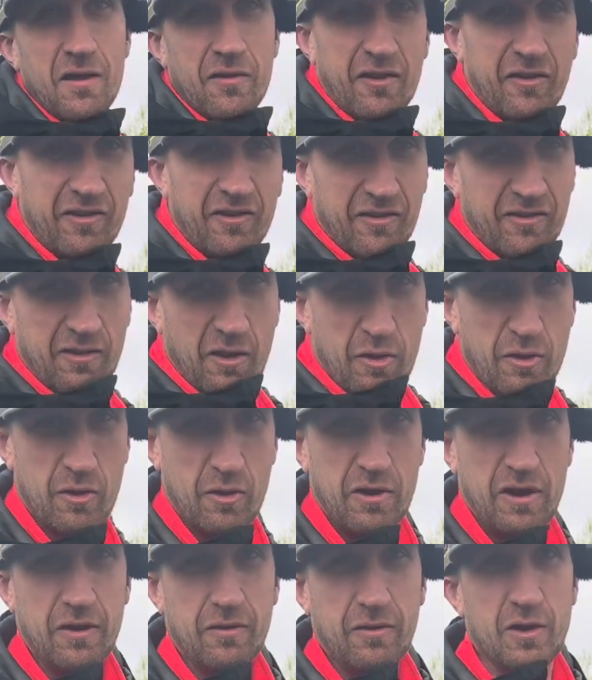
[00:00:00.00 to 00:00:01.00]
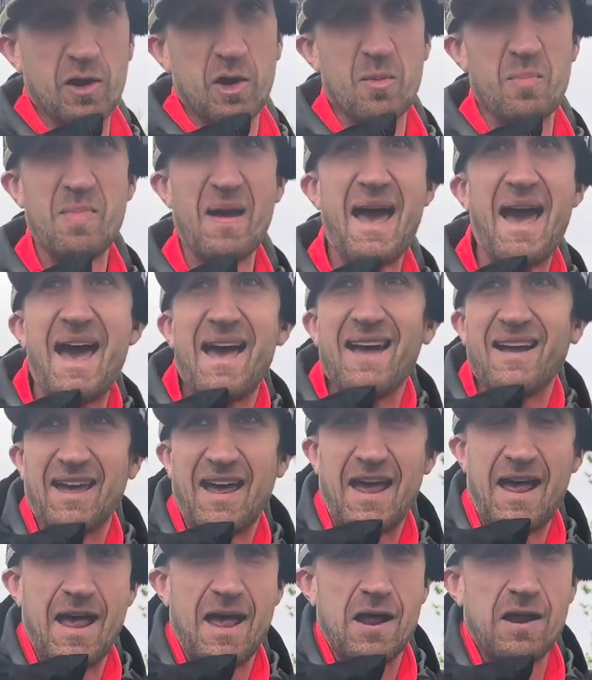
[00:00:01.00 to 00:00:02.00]
this is the 30 liter bag,
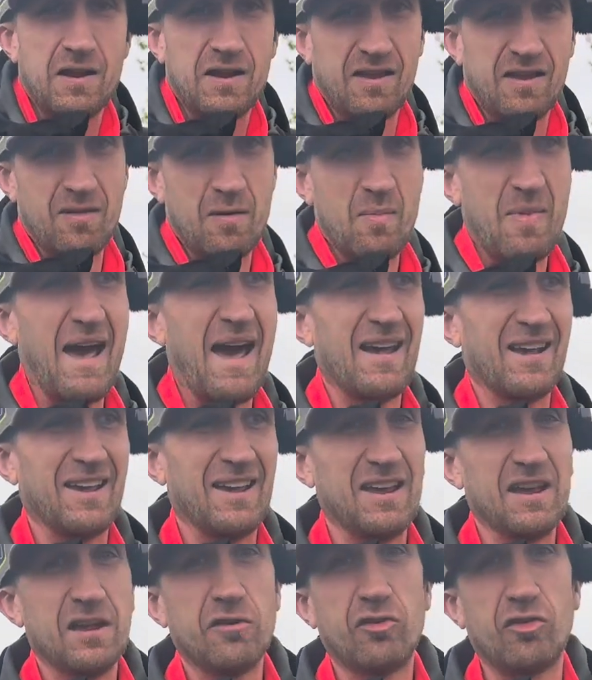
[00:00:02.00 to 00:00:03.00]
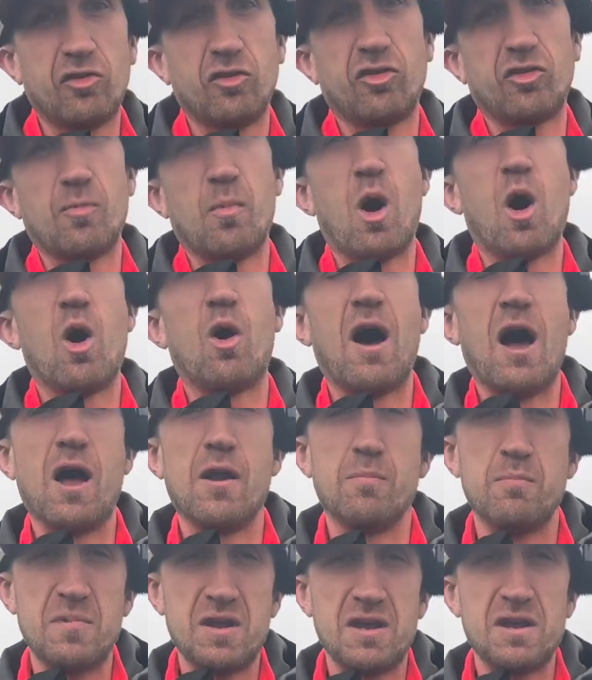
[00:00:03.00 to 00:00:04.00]
and the bag is small
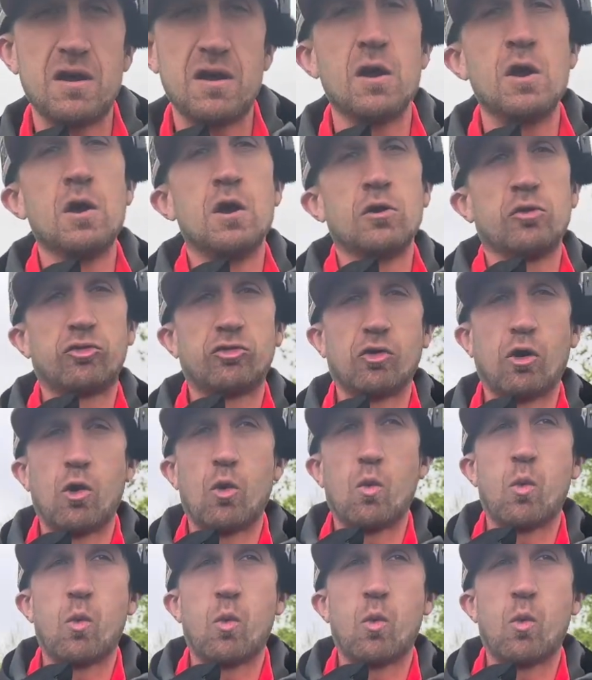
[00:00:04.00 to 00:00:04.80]
on me. So